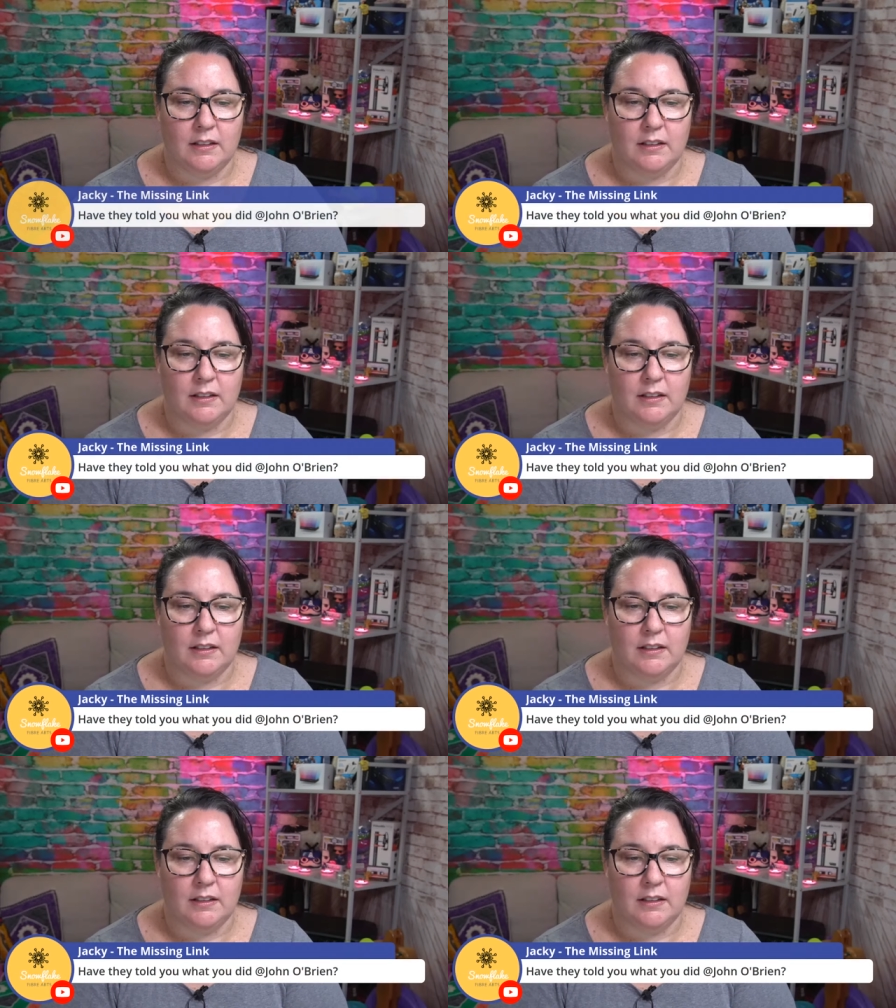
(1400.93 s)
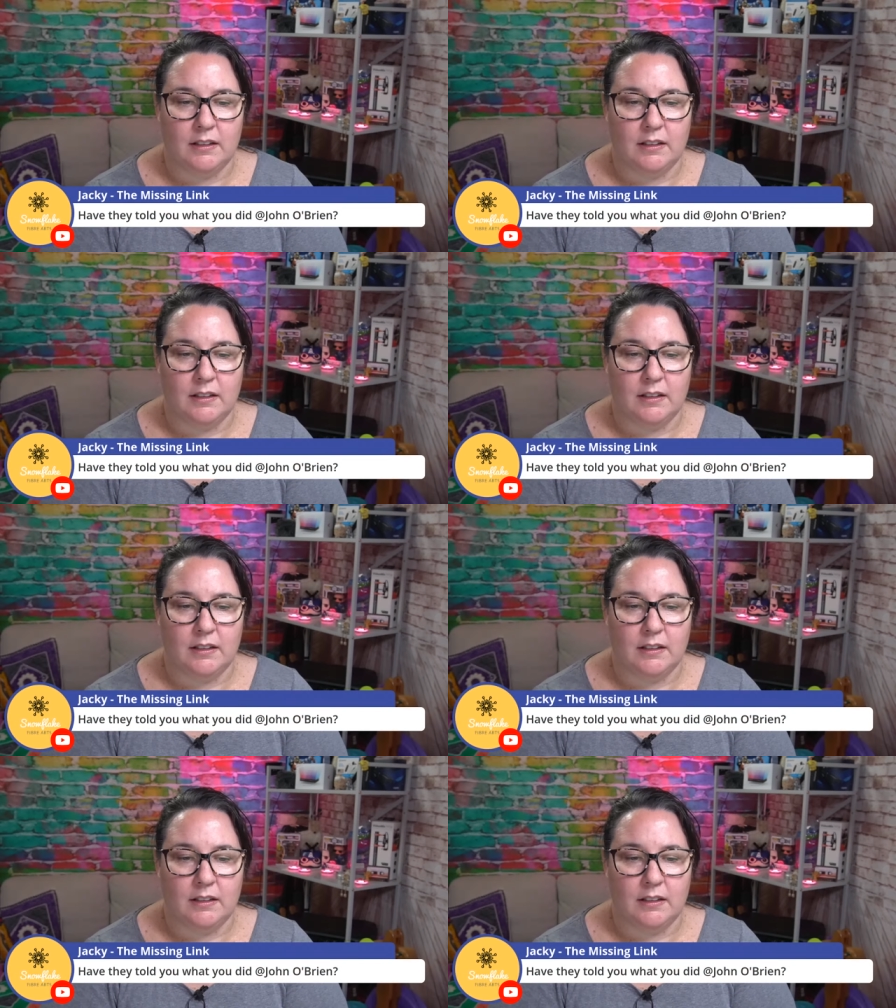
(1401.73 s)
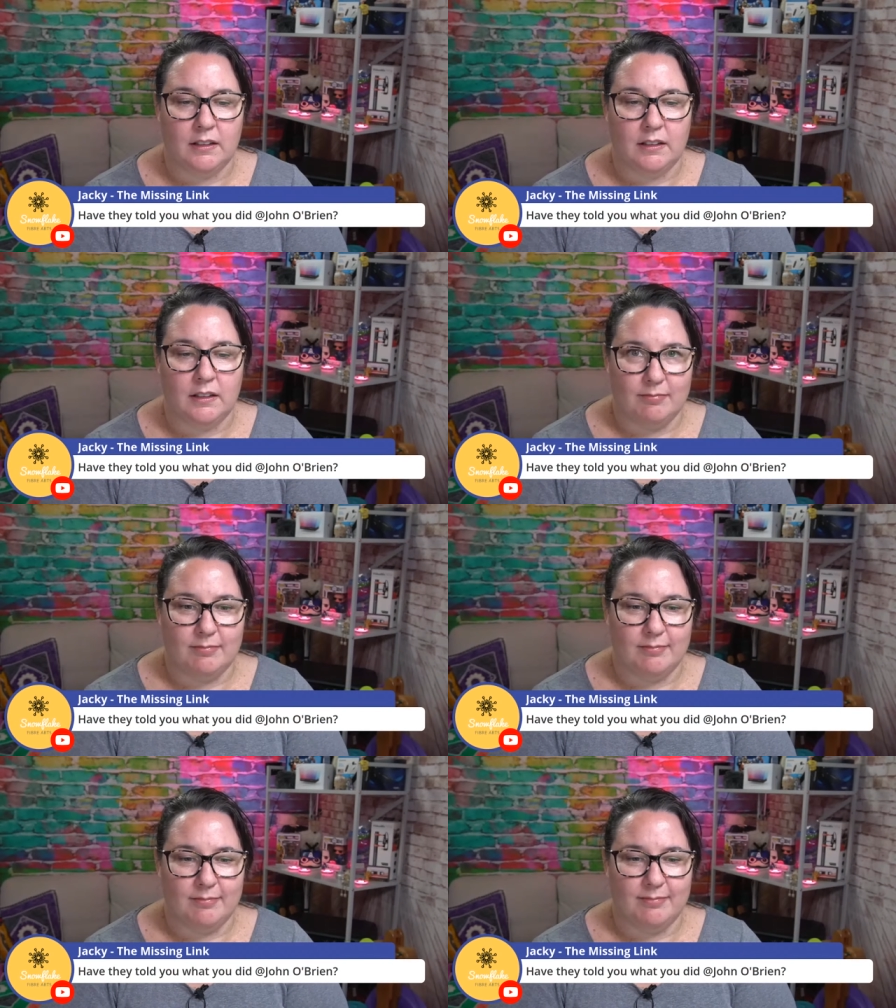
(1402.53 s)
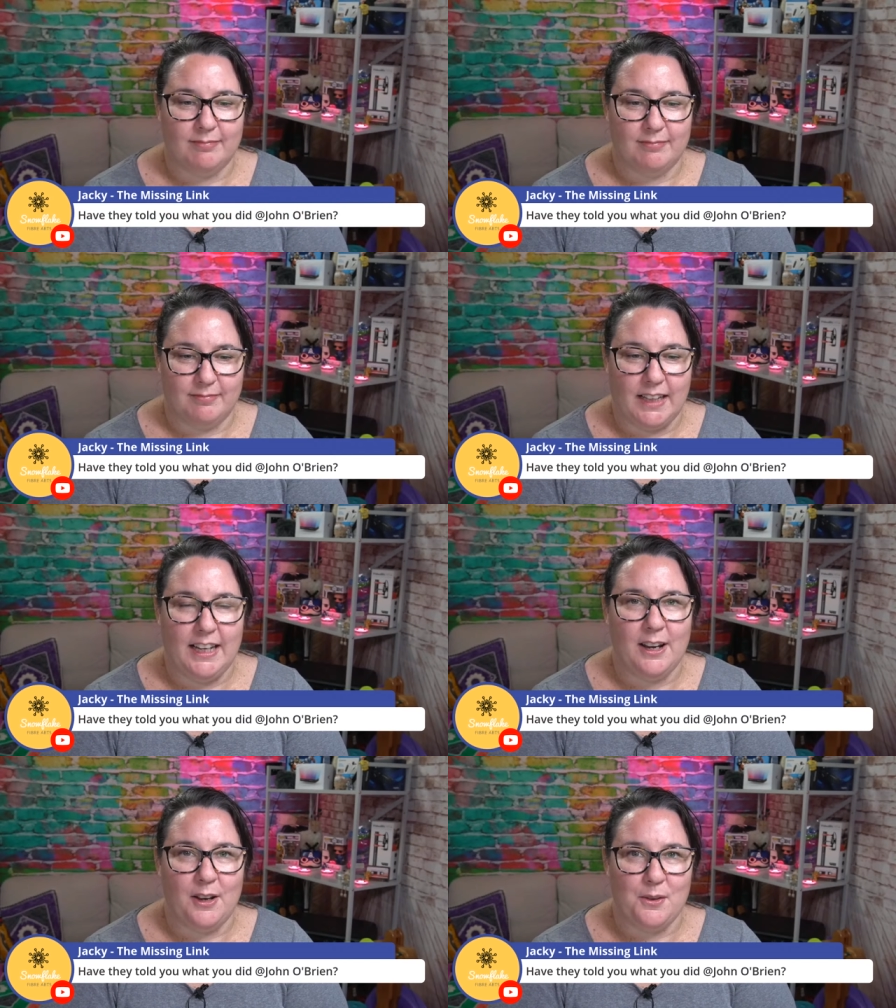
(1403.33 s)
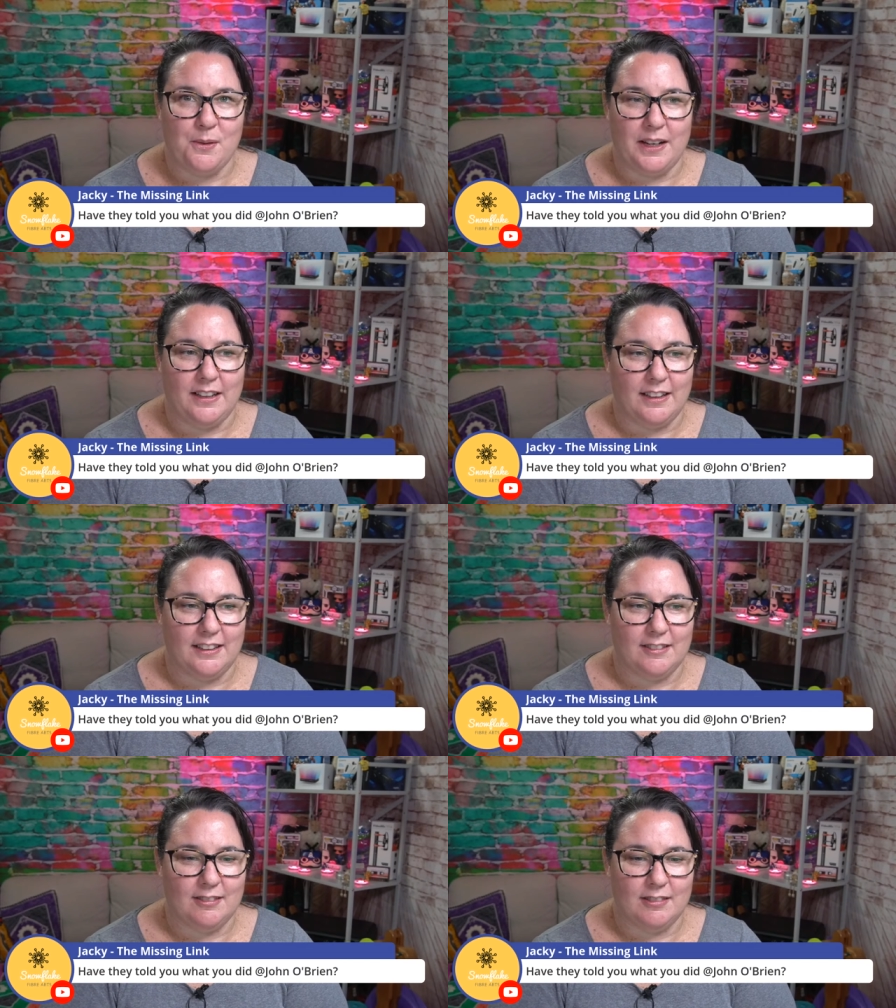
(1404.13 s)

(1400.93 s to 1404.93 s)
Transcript: Yeah, they told him what he did. He knows what he did.